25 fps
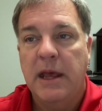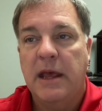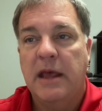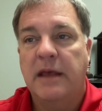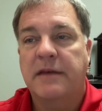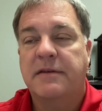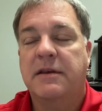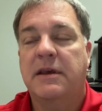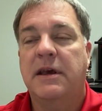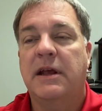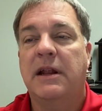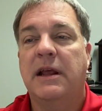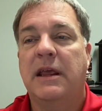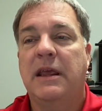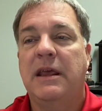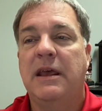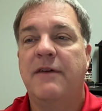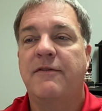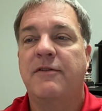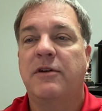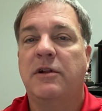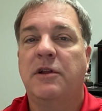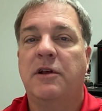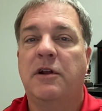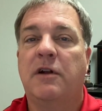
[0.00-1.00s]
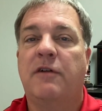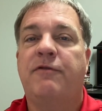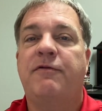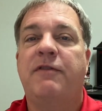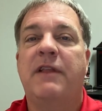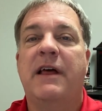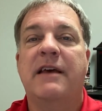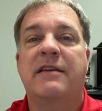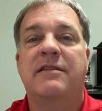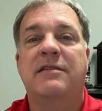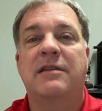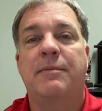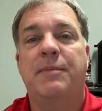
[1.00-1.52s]
It's going to give a little
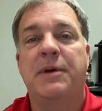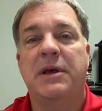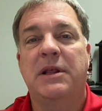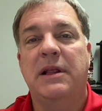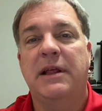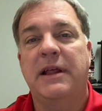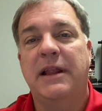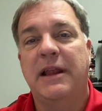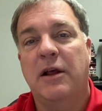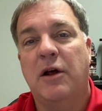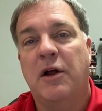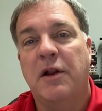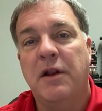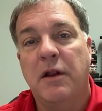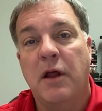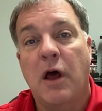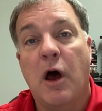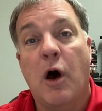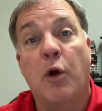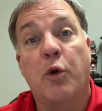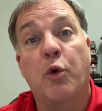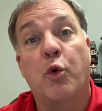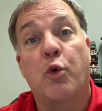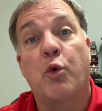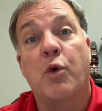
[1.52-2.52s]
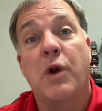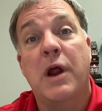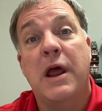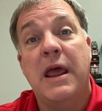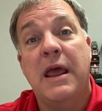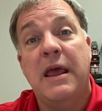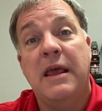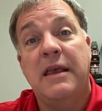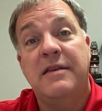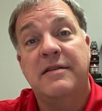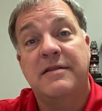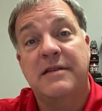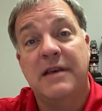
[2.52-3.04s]
flexibility on
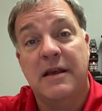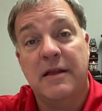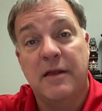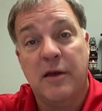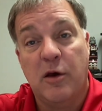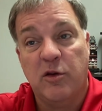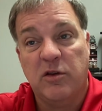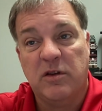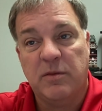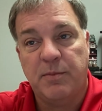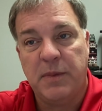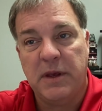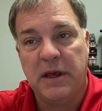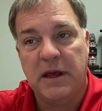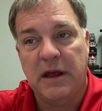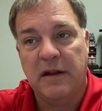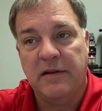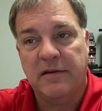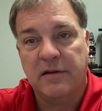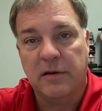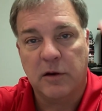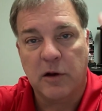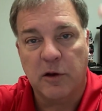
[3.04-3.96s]
raising those bids.